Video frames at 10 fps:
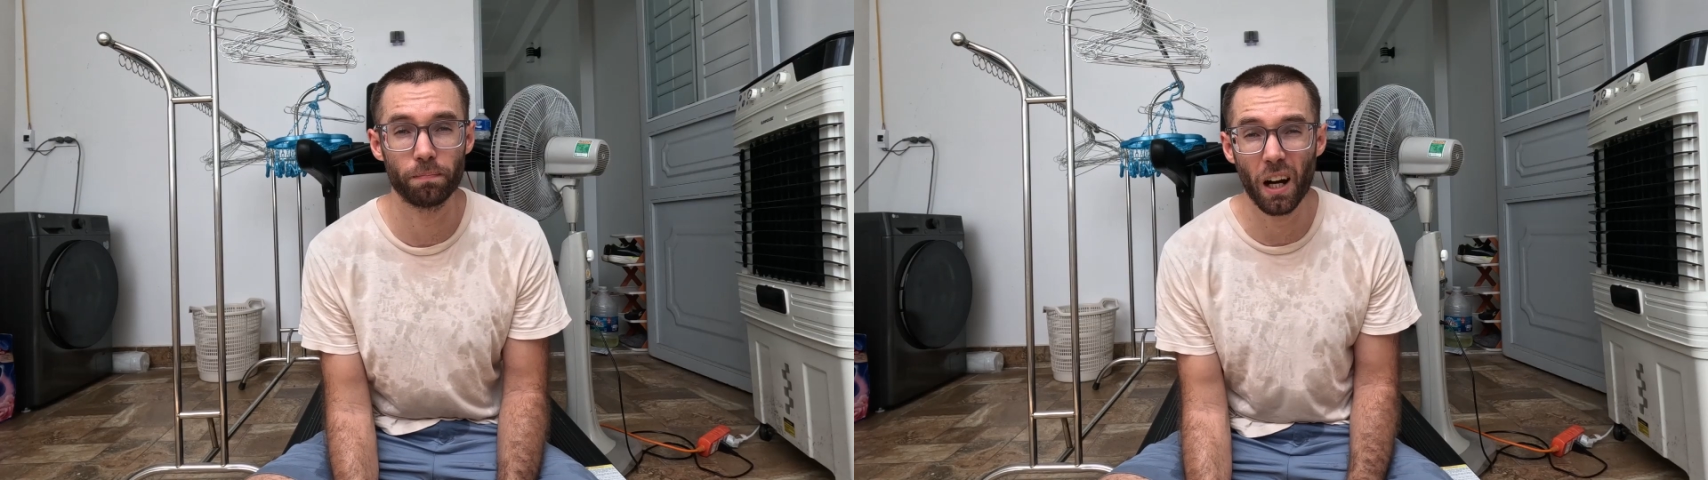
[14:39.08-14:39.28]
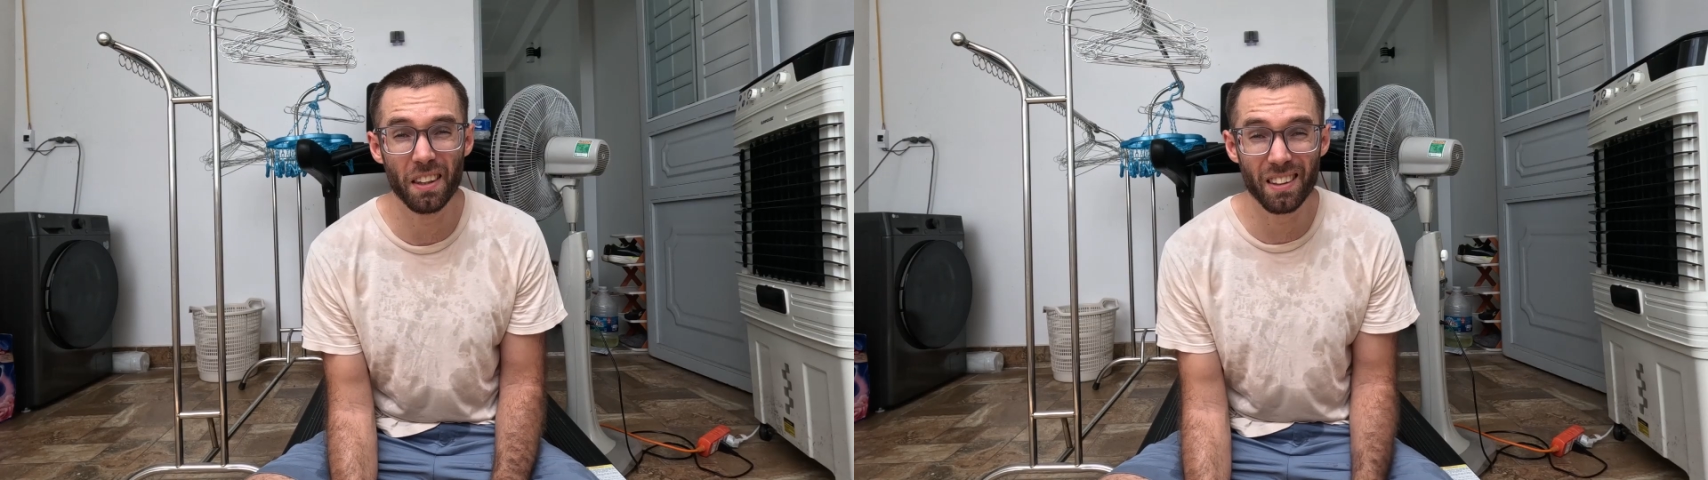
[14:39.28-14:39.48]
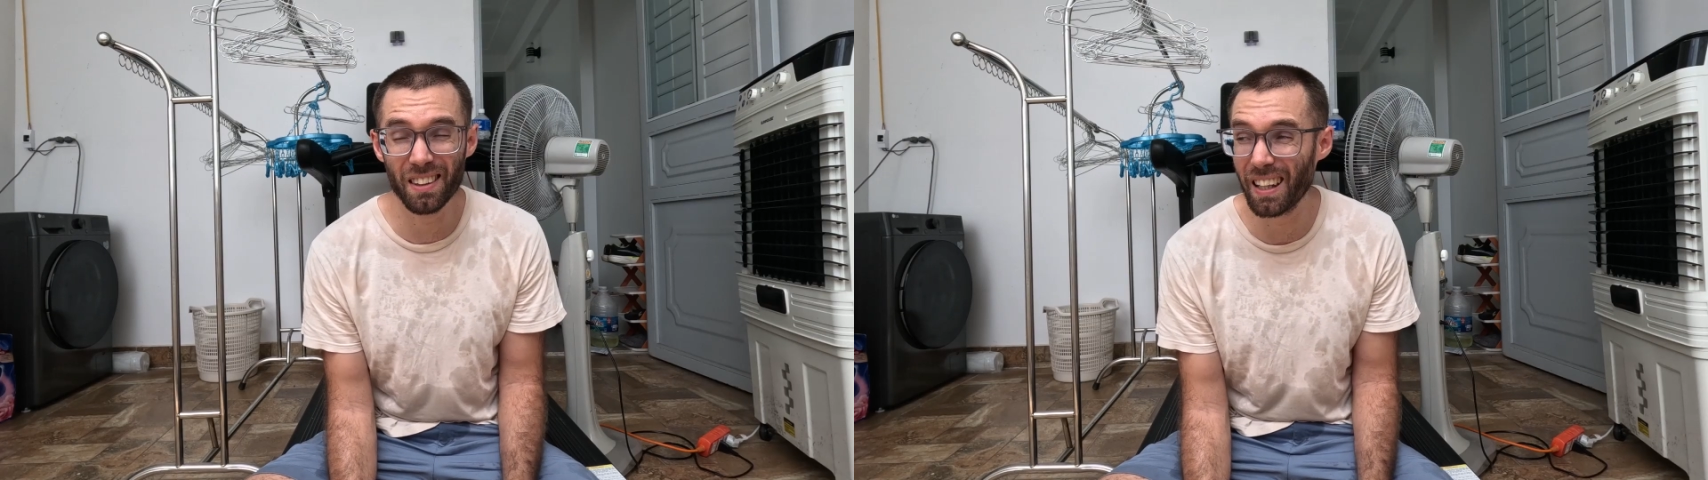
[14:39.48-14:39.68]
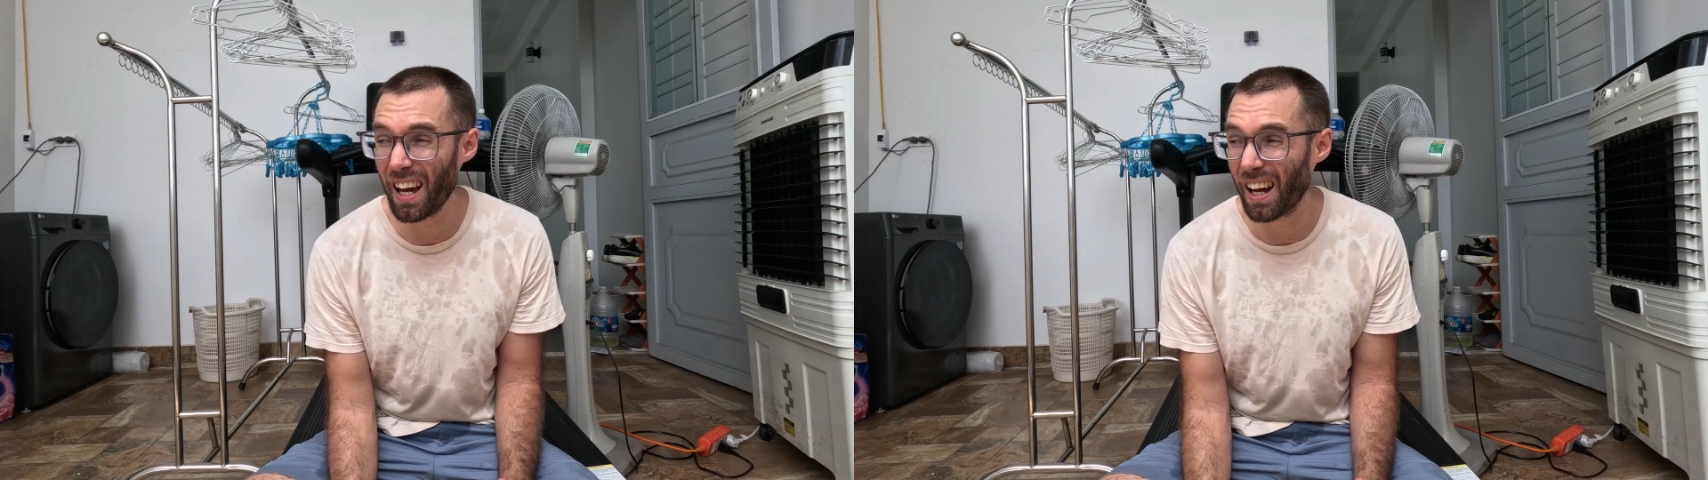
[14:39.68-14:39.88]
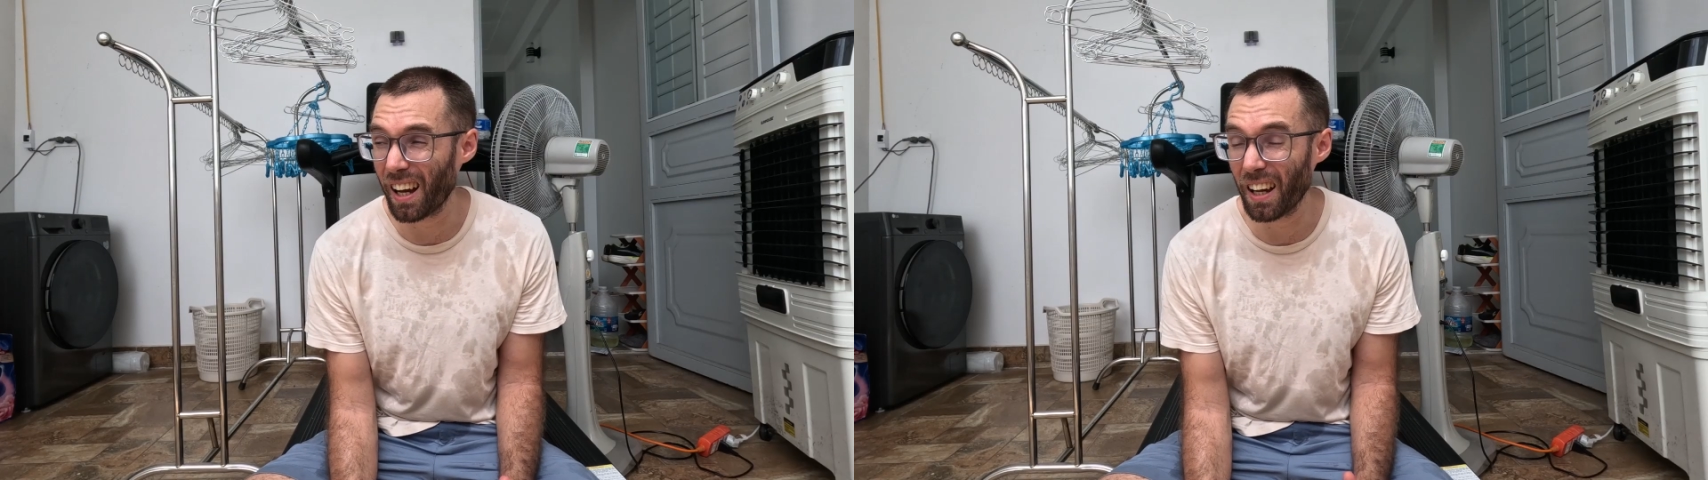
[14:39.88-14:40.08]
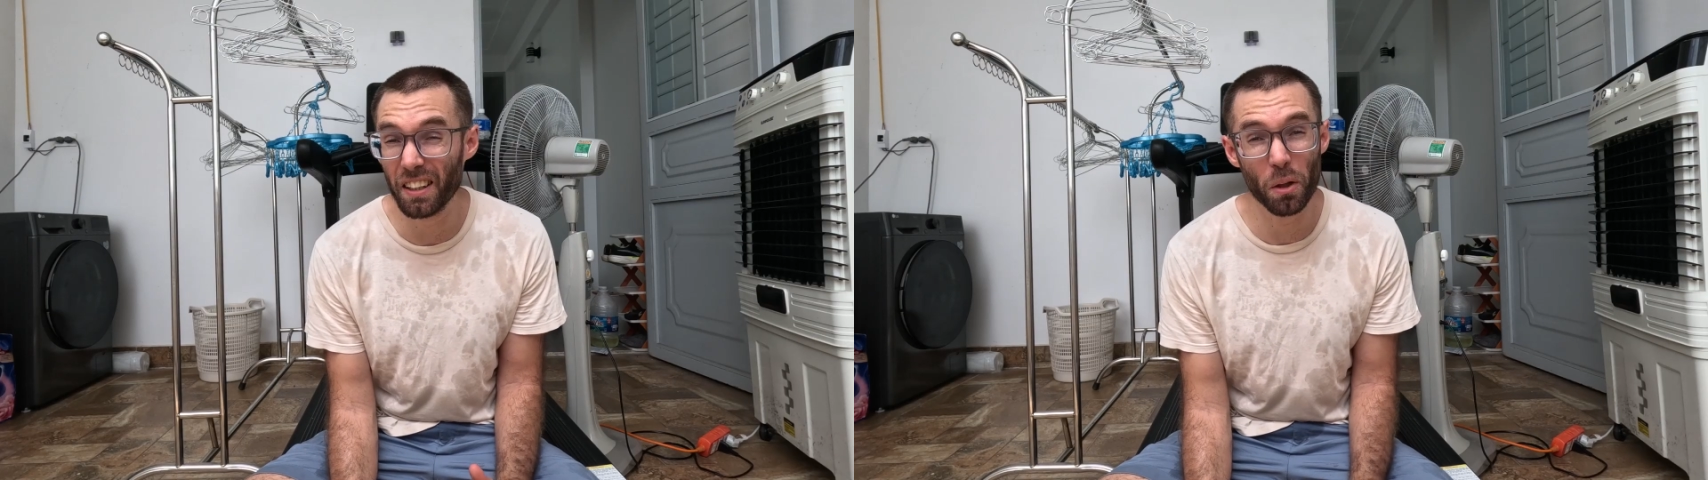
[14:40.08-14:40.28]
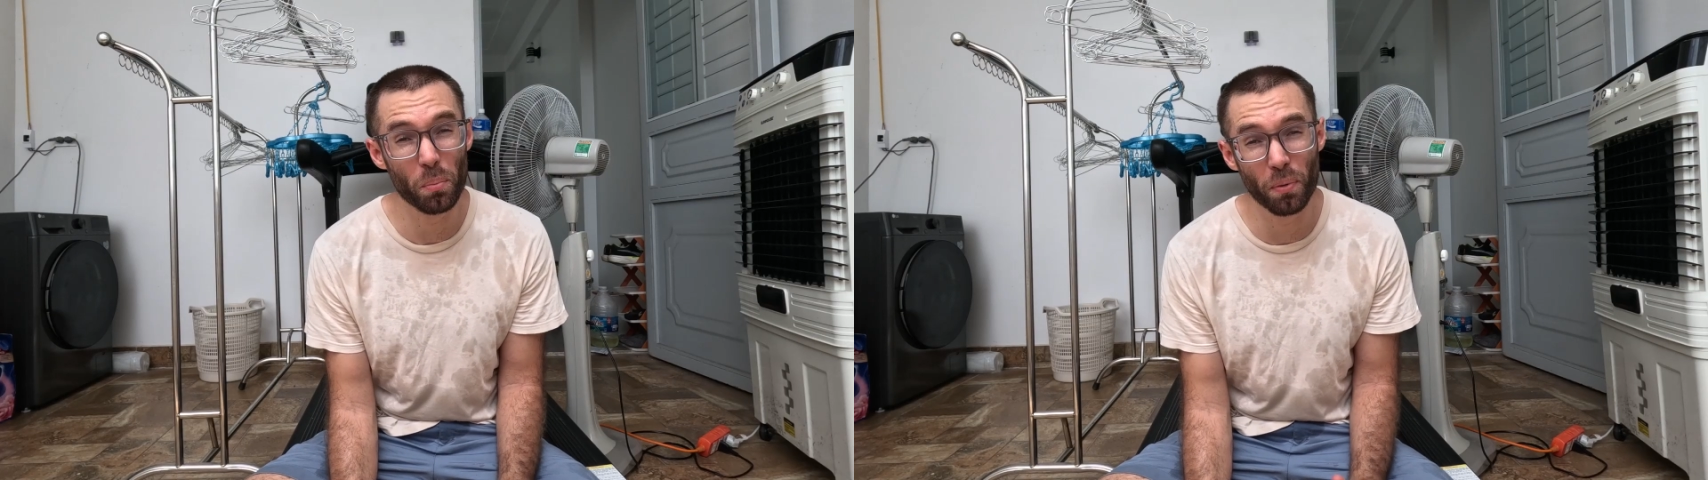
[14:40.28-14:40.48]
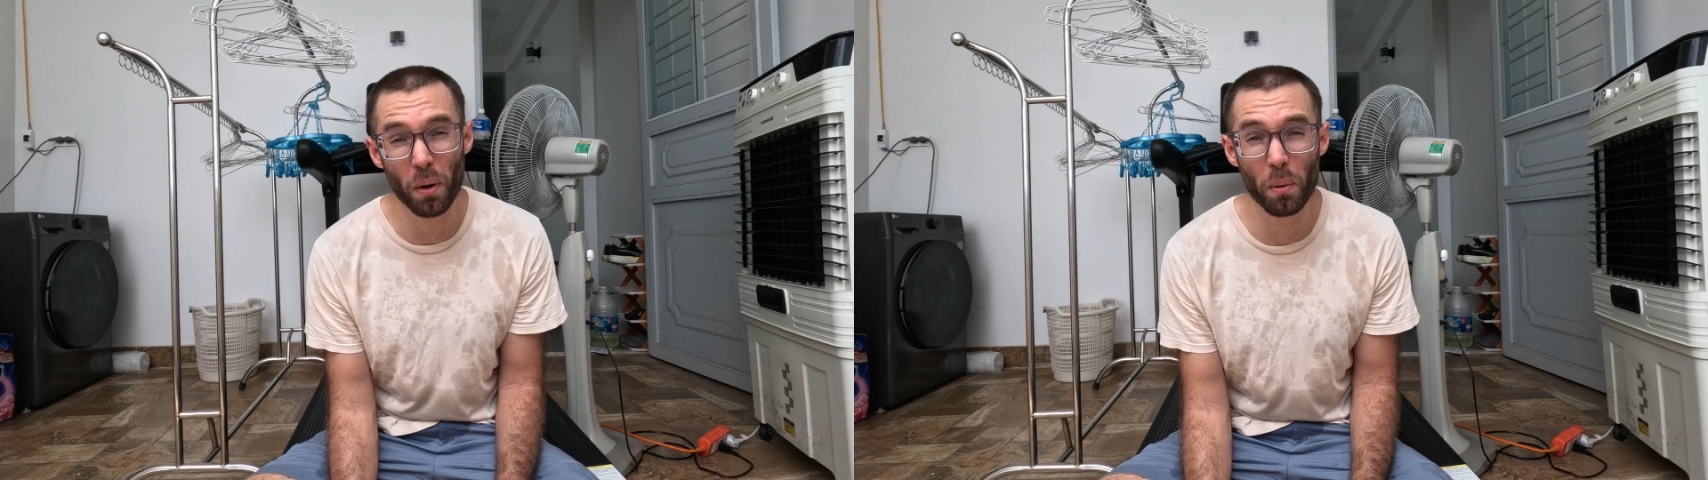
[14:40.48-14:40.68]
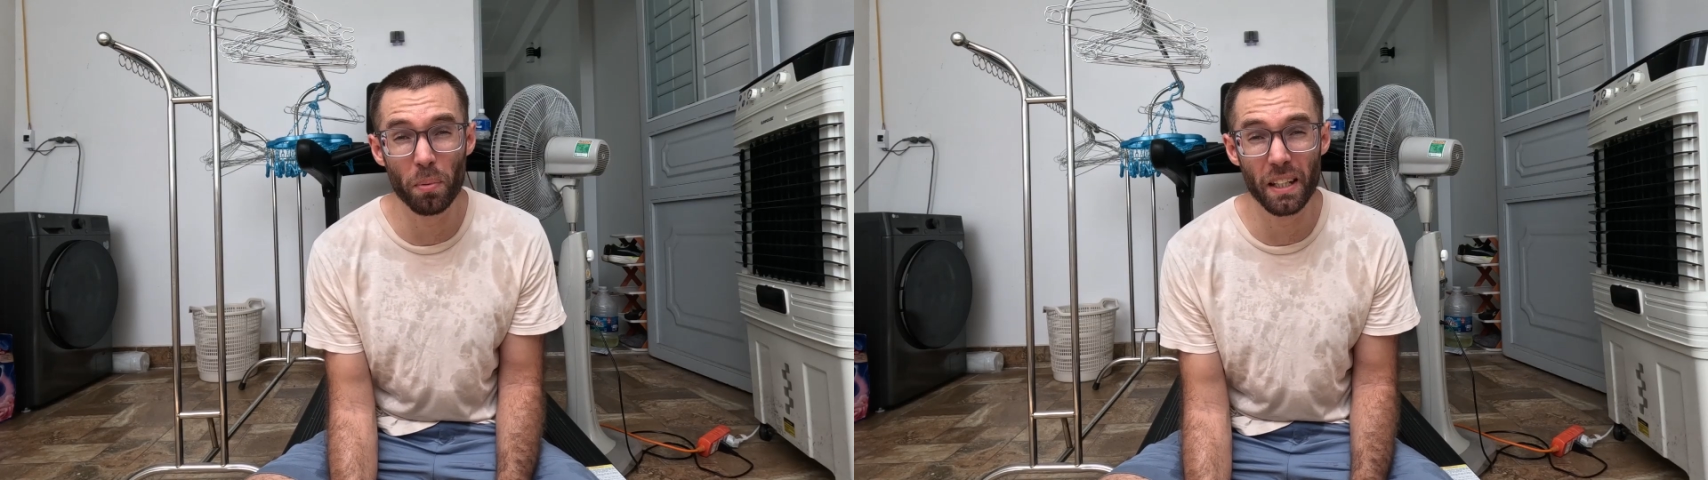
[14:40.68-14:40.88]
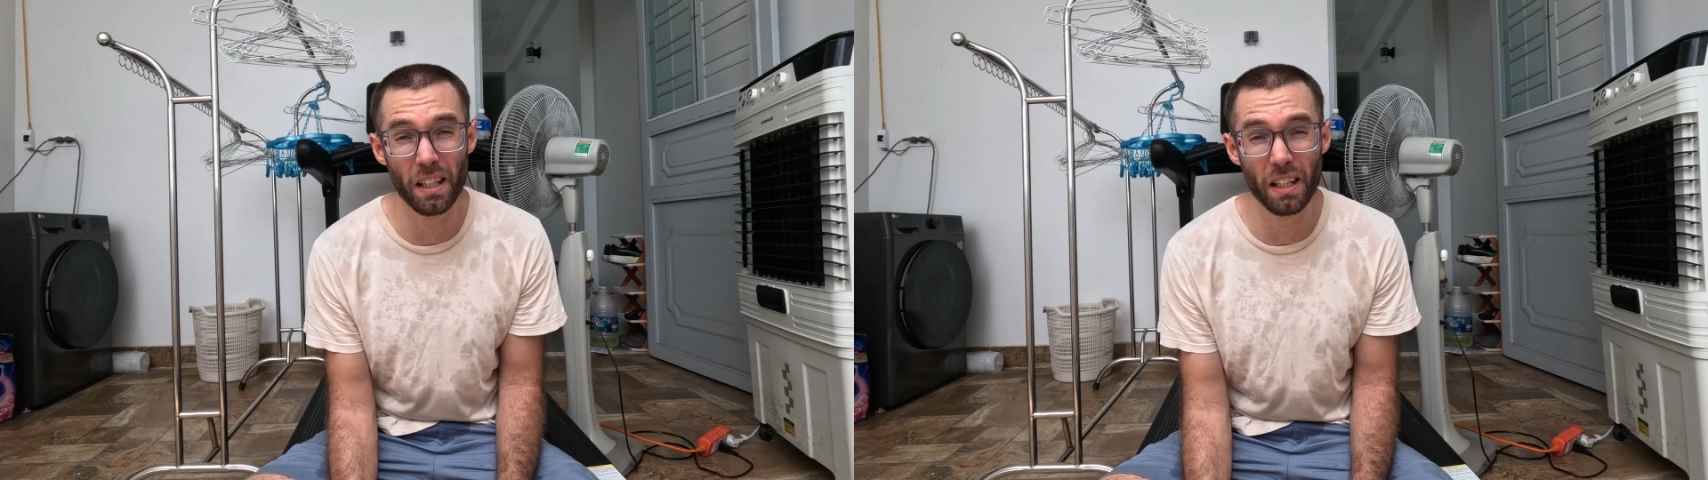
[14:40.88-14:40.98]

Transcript: Other than that, I think I'd probably